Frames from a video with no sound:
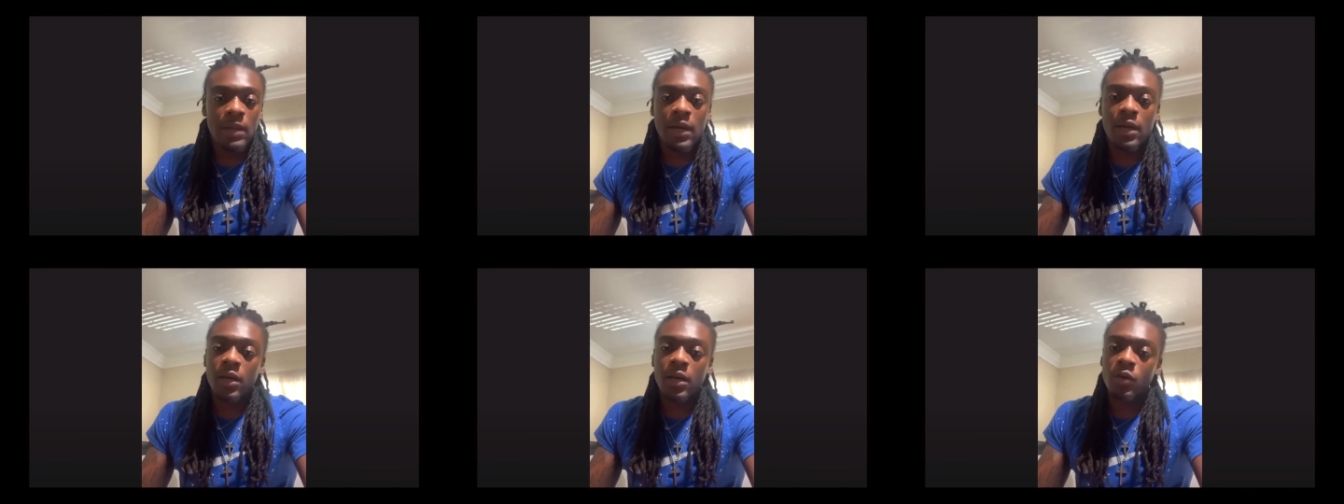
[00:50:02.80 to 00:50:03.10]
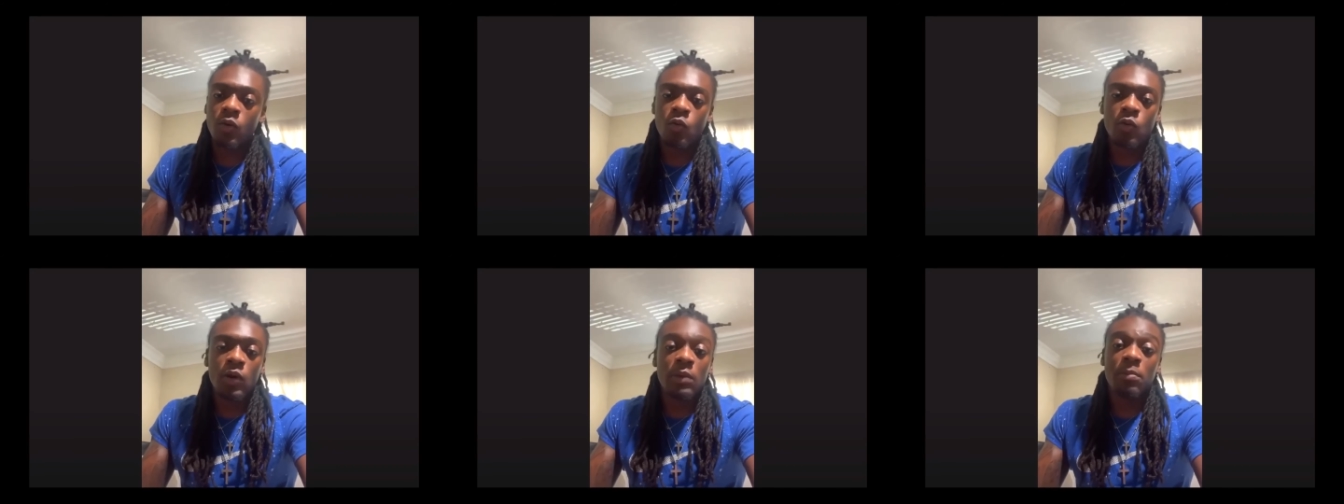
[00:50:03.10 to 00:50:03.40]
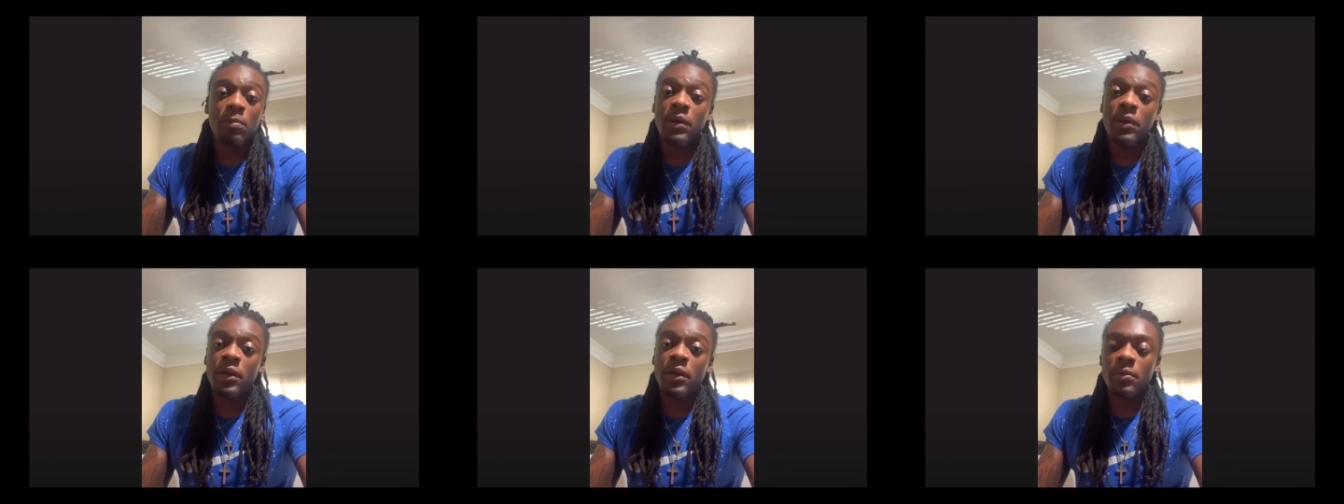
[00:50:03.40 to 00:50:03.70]
have went
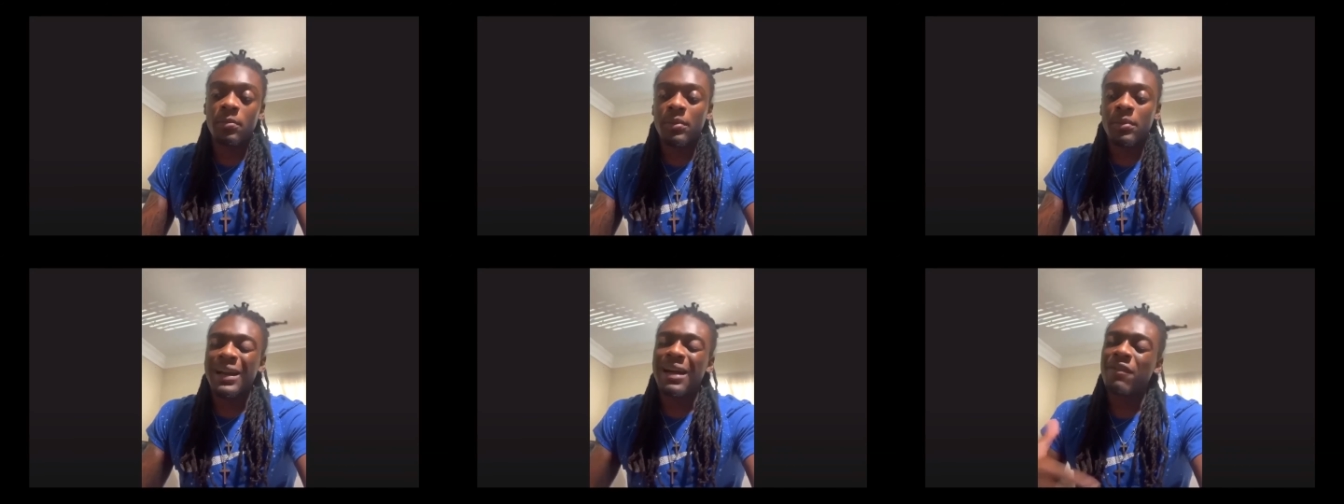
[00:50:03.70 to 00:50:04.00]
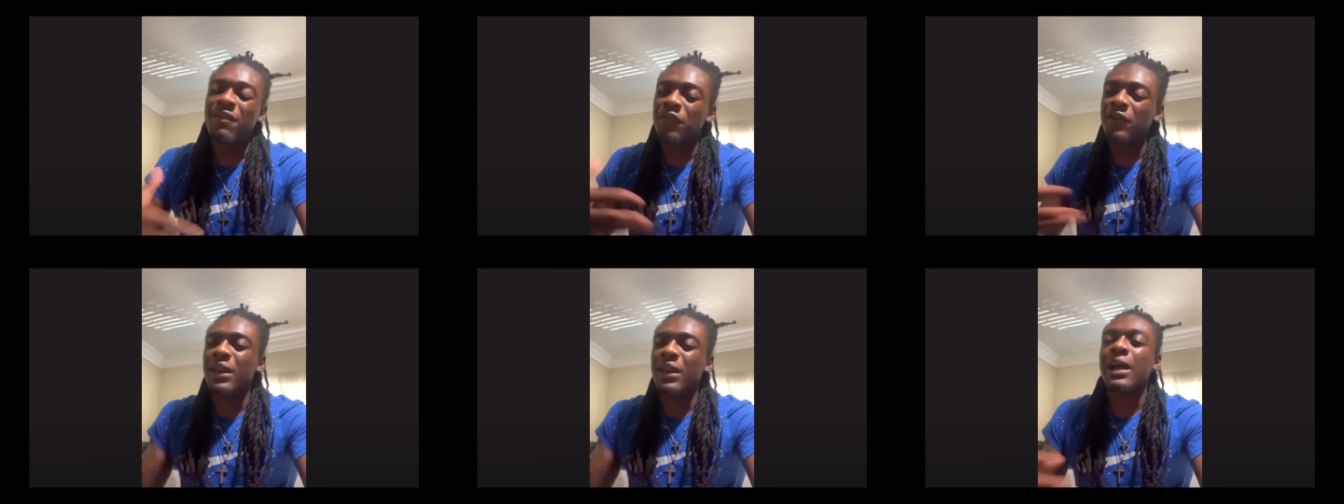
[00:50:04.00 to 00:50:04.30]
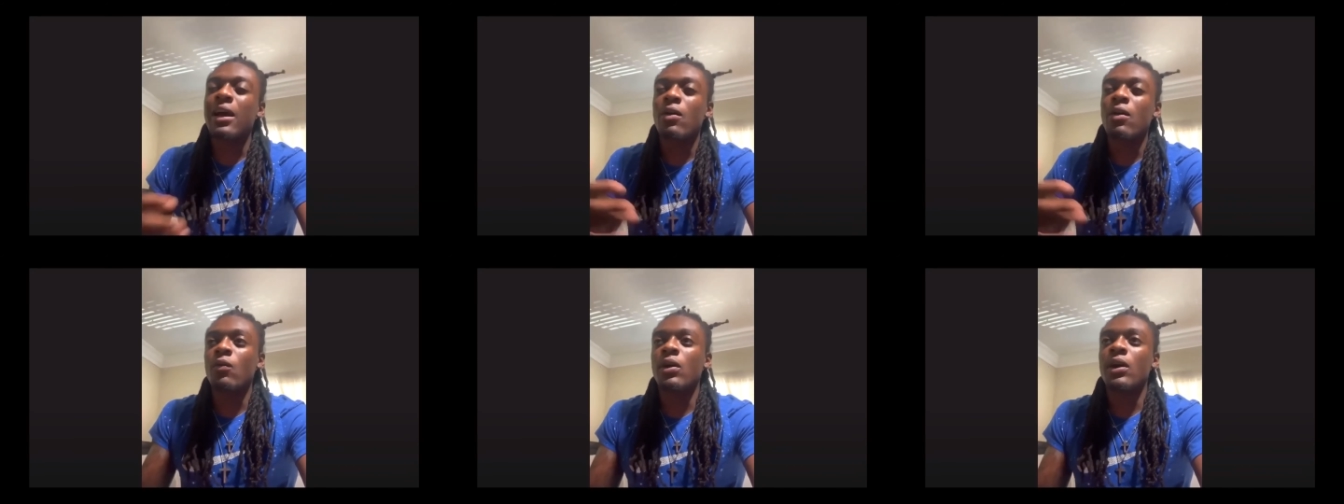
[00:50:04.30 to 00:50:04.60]
bigger. But I feel like
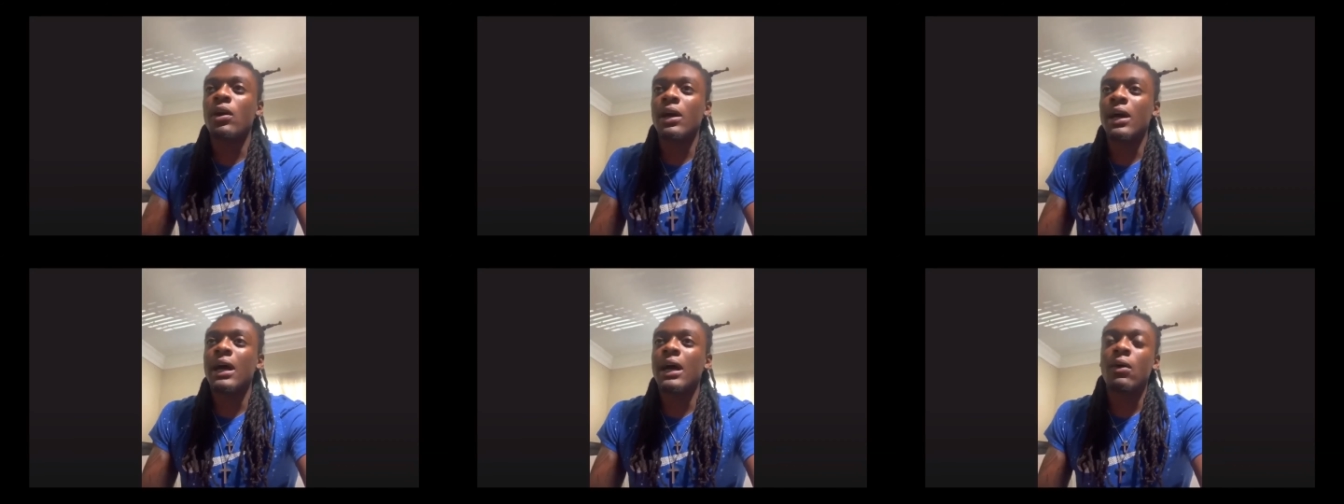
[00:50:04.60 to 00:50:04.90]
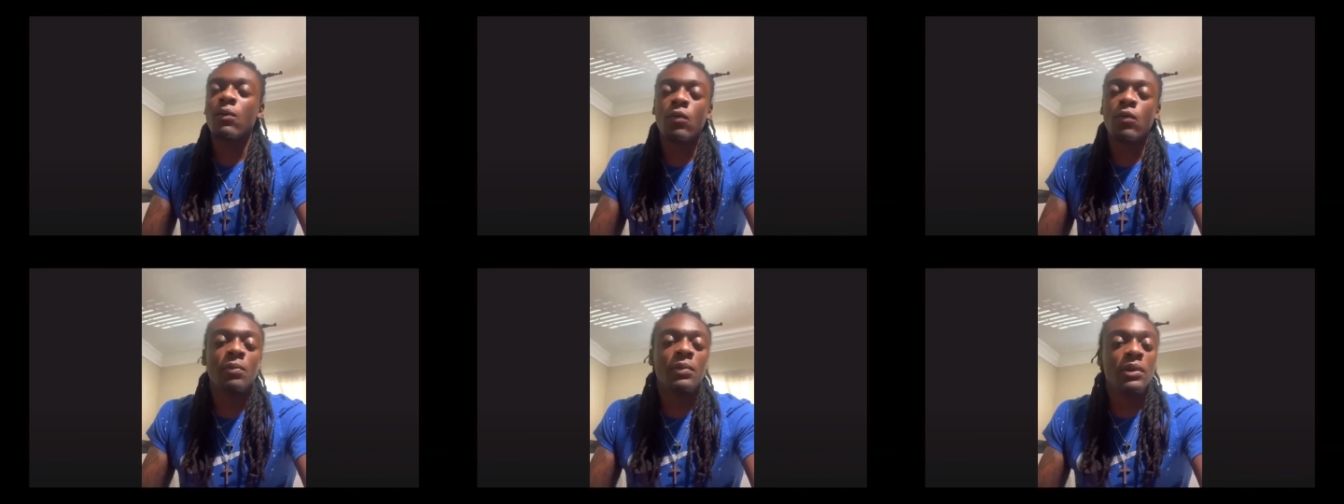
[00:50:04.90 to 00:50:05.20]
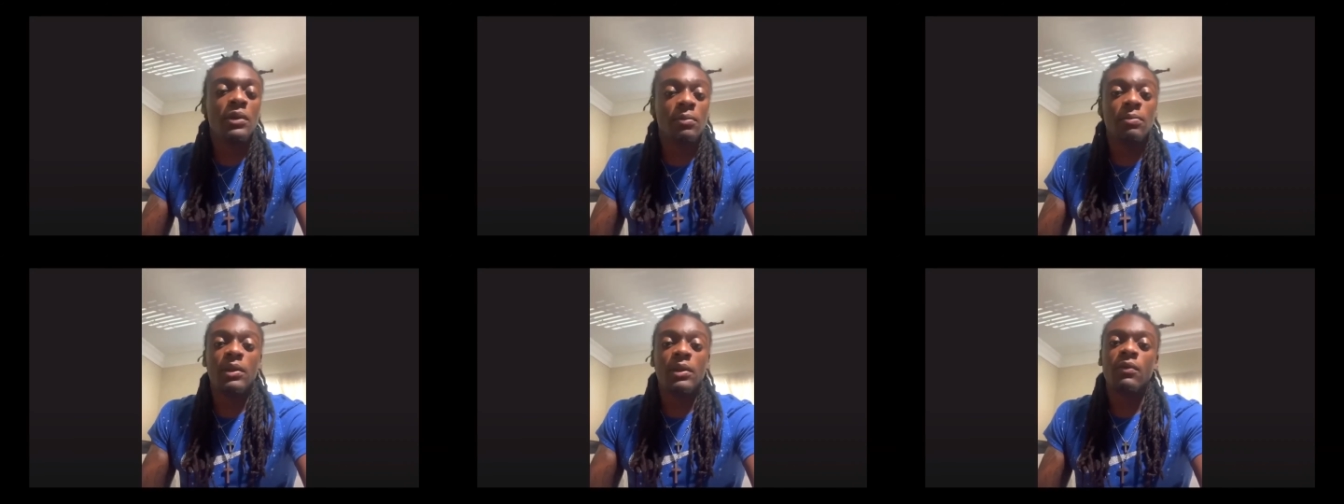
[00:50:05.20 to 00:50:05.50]
I'm what God want me to
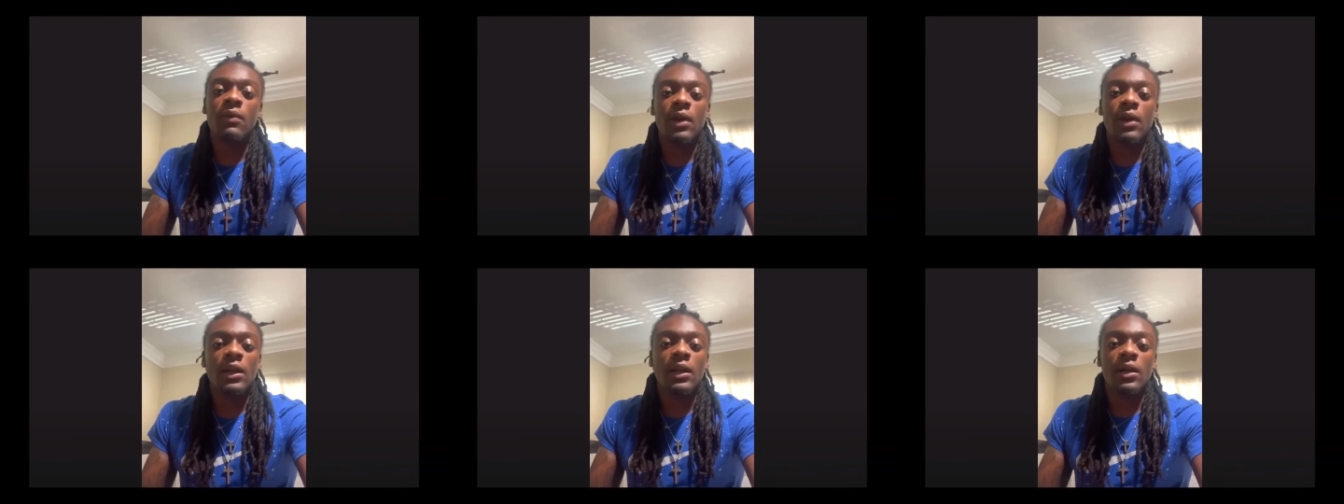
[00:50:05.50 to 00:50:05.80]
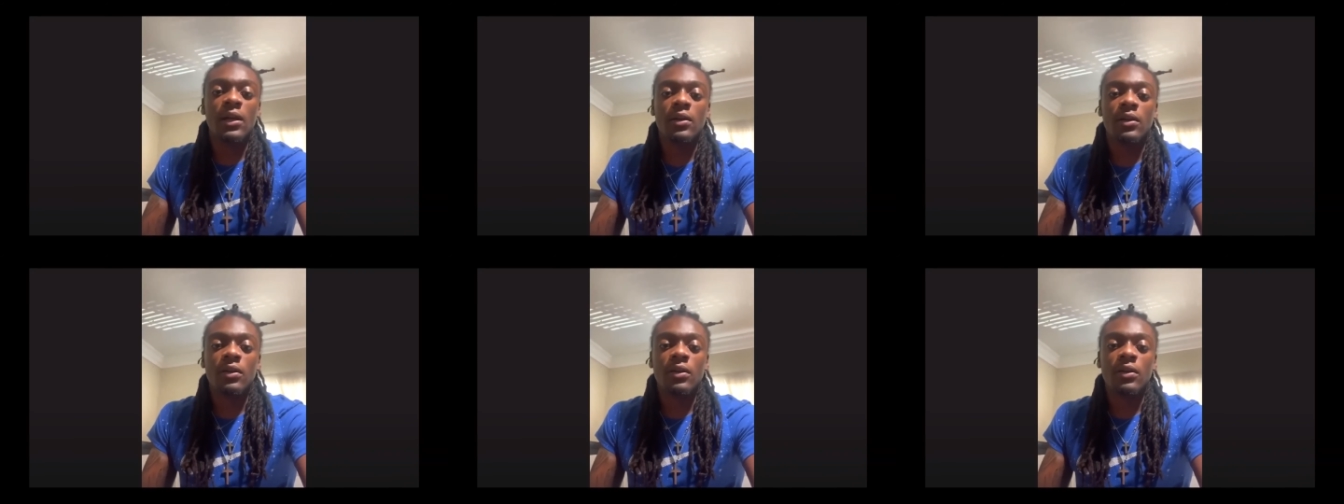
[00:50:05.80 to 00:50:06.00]
be right now. you